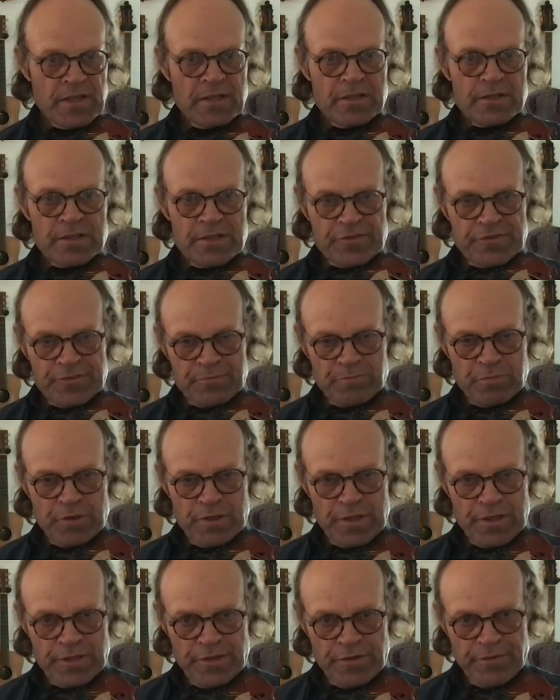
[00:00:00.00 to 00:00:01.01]
Let's
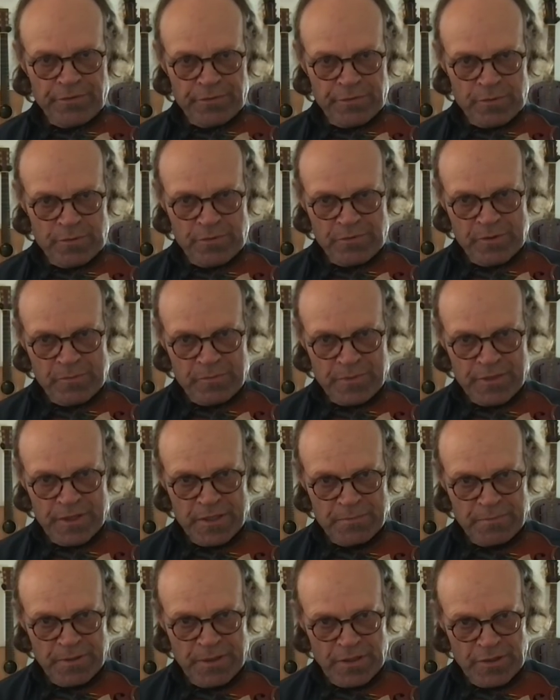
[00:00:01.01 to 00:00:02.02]
play through the B
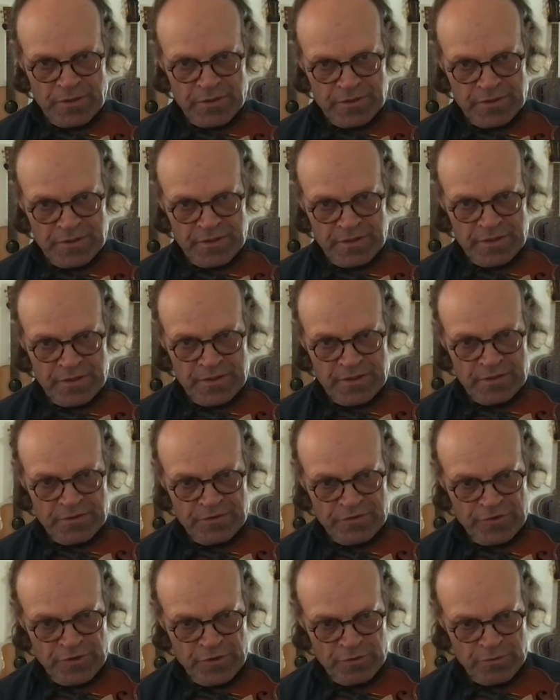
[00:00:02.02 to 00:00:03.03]
part
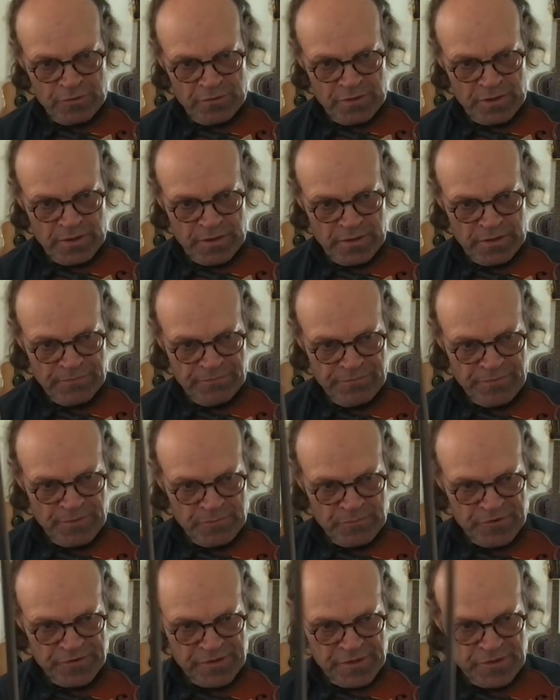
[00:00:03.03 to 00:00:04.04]
from
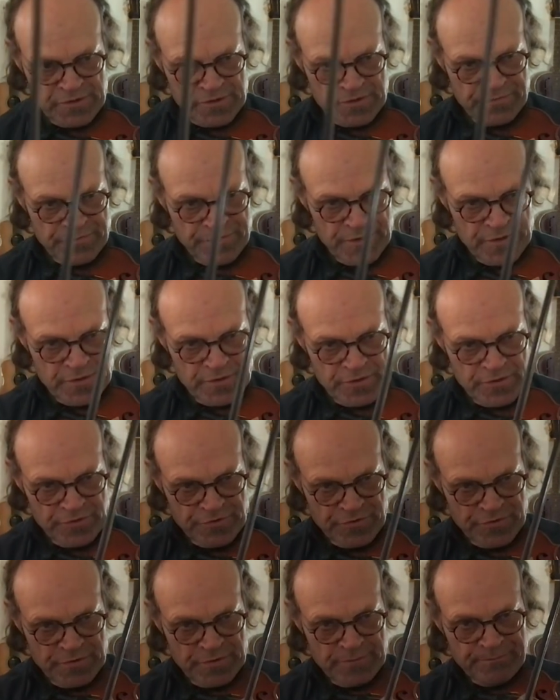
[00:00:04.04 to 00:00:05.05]
start to
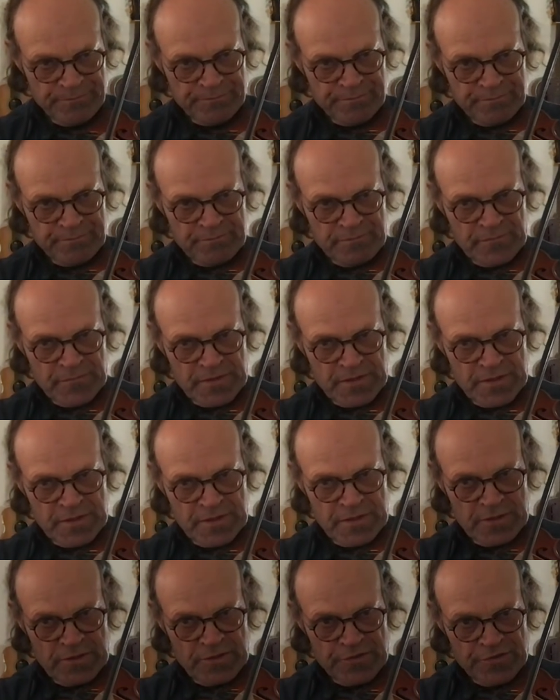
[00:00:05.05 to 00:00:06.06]
finish
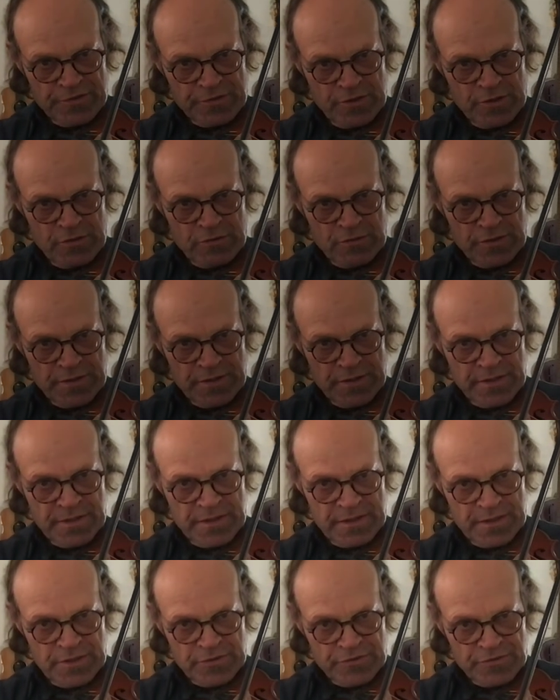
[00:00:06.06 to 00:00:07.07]
slowly,
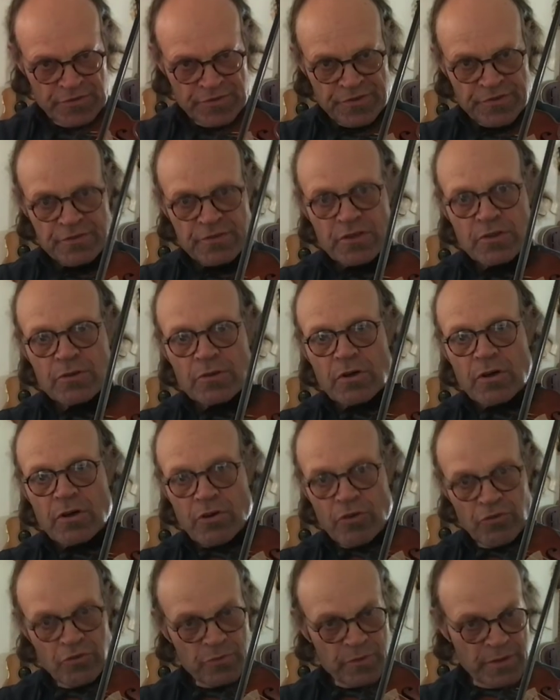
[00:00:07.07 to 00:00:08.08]
and I'll just go
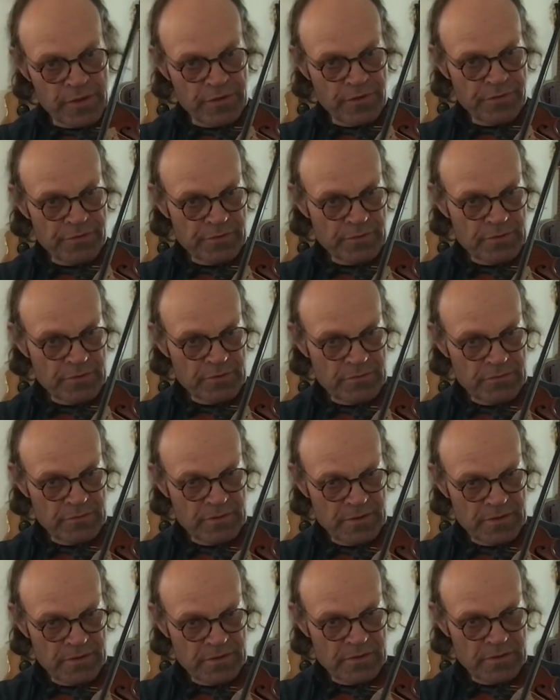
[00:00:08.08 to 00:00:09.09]
all the way through.
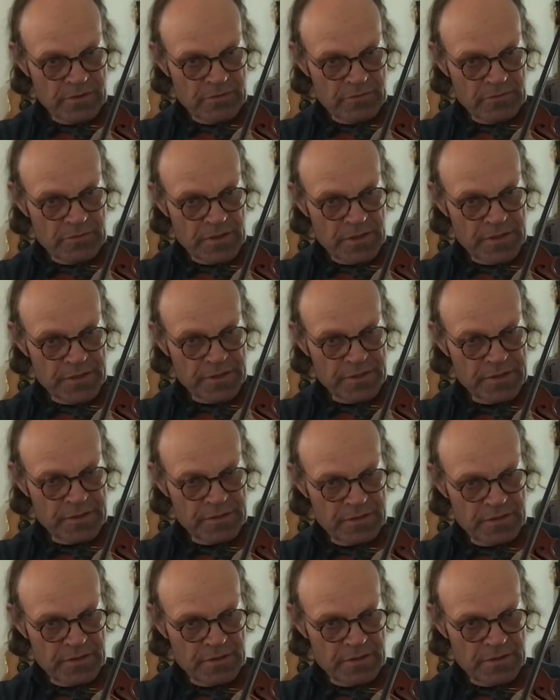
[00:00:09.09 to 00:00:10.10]
Ready?
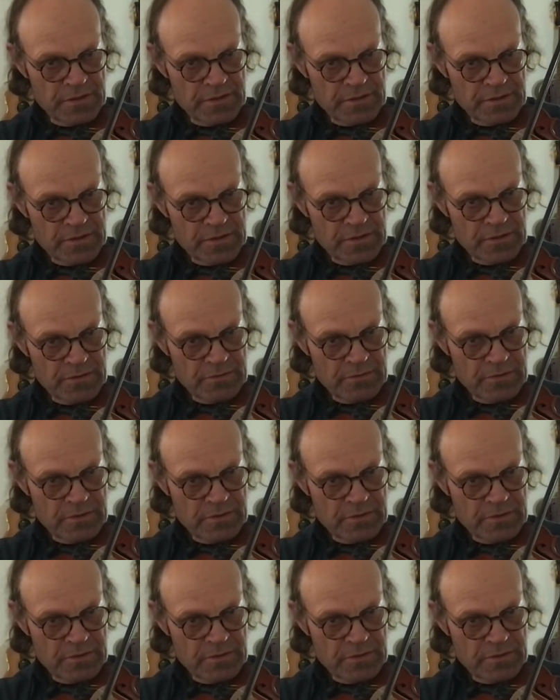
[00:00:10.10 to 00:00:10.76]
Go.